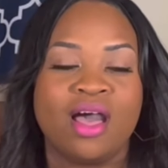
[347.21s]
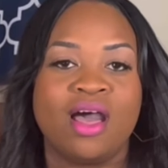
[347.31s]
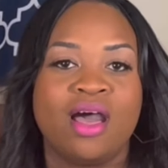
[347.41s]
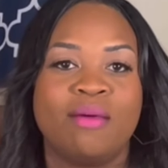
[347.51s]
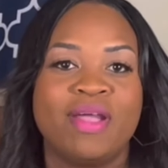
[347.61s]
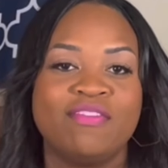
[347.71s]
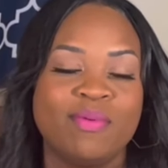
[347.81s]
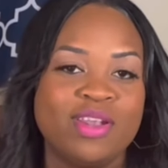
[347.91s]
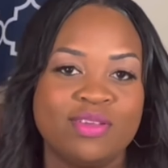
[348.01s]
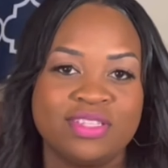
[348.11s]
Um,
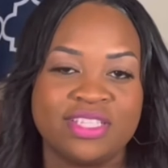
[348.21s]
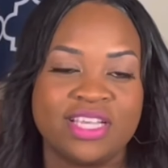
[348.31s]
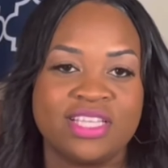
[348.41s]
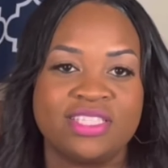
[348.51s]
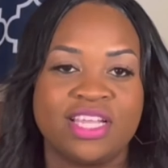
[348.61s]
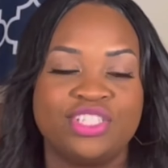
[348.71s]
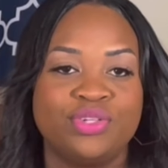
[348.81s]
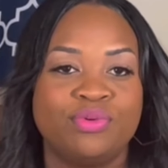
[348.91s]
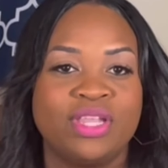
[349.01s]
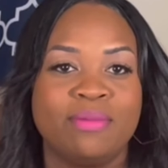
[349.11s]
everyone knows this that
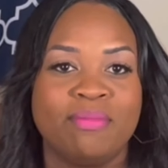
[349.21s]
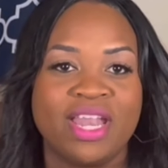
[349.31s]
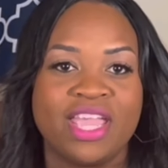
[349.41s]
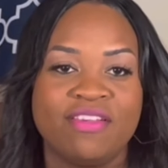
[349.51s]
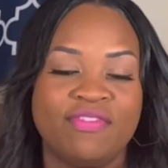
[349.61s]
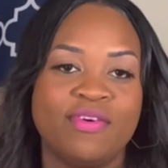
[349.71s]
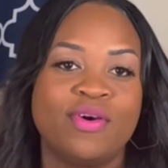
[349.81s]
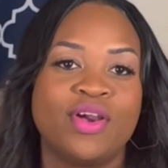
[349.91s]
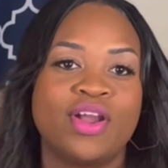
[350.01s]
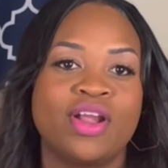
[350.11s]
you'll need money
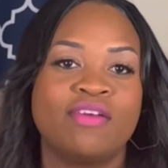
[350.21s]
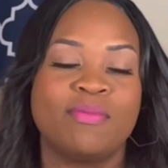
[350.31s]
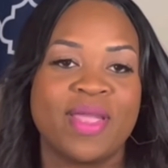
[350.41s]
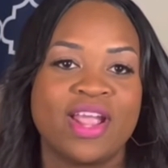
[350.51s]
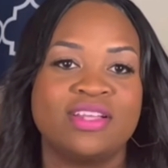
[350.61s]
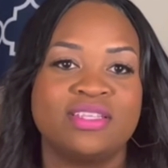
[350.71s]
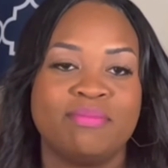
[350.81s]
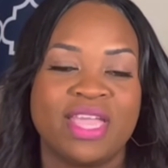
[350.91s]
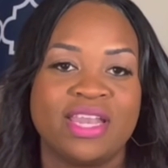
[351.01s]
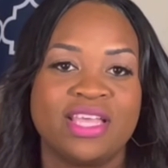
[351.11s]
for repairs
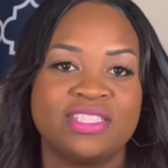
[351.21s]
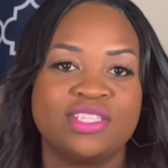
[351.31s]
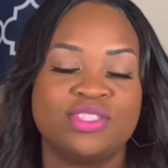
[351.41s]
and maintenance.